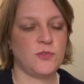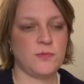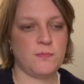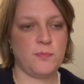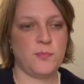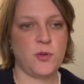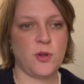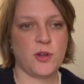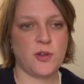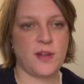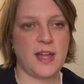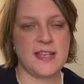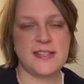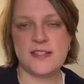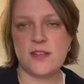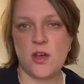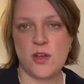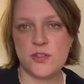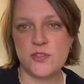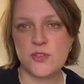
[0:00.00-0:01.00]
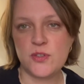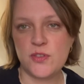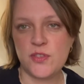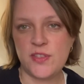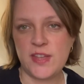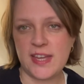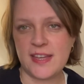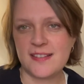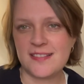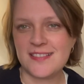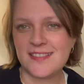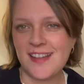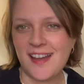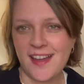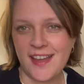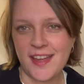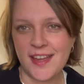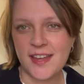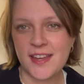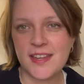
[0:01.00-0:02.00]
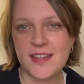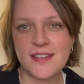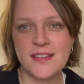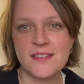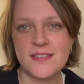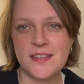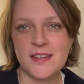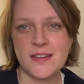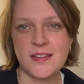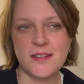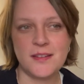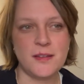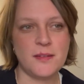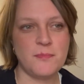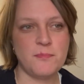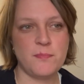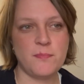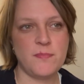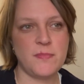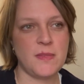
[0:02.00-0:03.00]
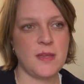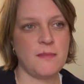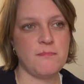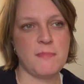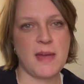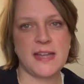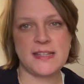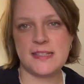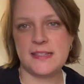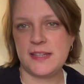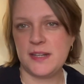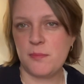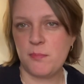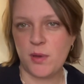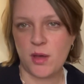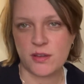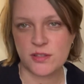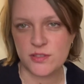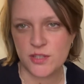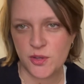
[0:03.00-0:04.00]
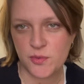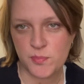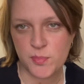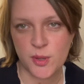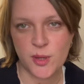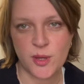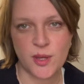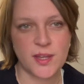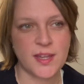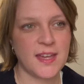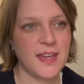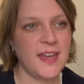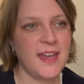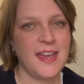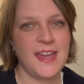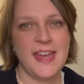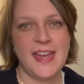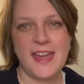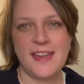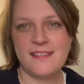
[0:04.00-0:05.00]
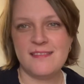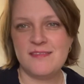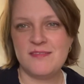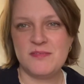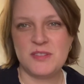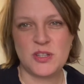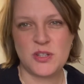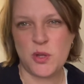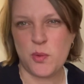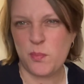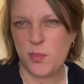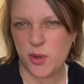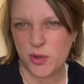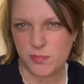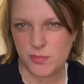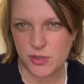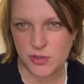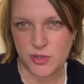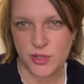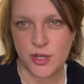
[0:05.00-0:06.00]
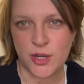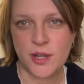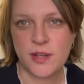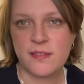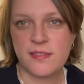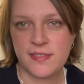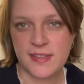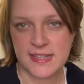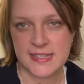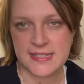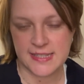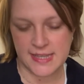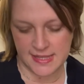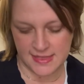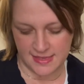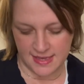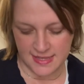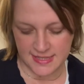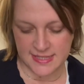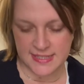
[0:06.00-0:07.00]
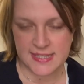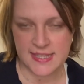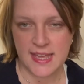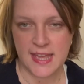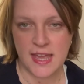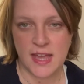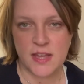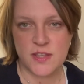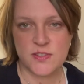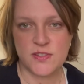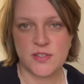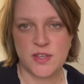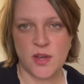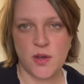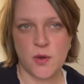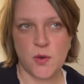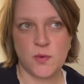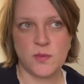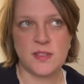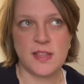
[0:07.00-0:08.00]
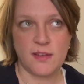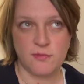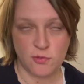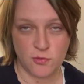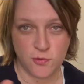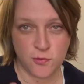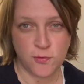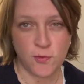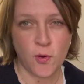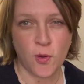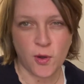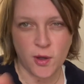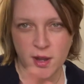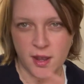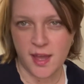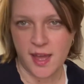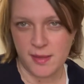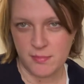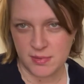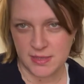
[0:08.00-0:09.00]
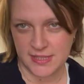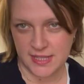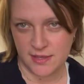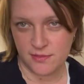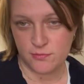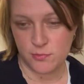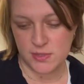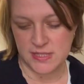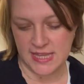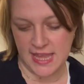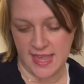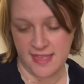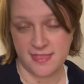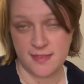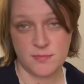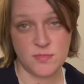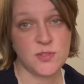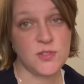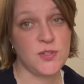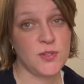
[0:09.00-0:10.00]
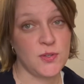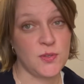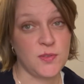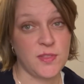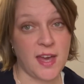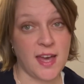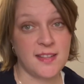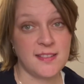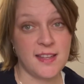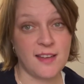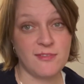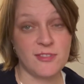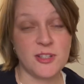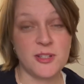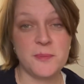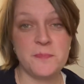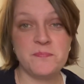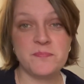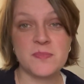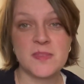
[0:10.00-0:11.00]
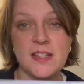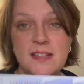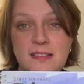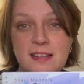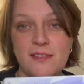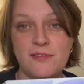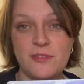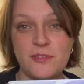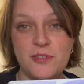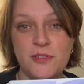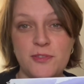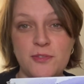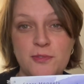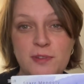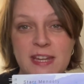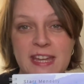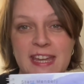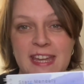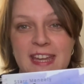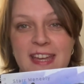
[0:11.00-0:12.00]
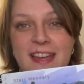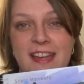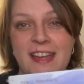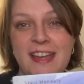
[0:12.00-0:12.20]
progress onto things like the Magdalena Bach notebook, Burgmüller, things like this. So level 4, I believe, will take them to that level. Level 3